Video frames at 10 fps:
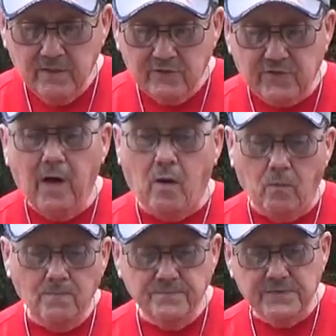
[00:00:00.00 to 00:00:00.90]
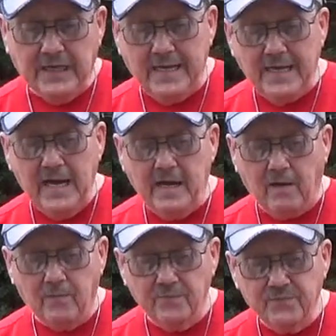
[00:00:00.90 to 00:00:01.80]
So, anyhow,
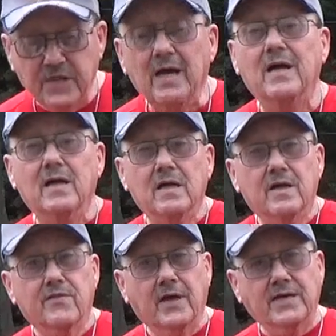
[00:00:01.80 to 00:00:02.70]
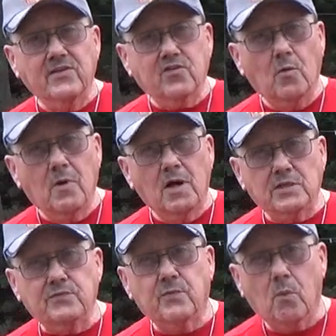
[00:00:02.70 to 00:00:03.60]
thank you so much for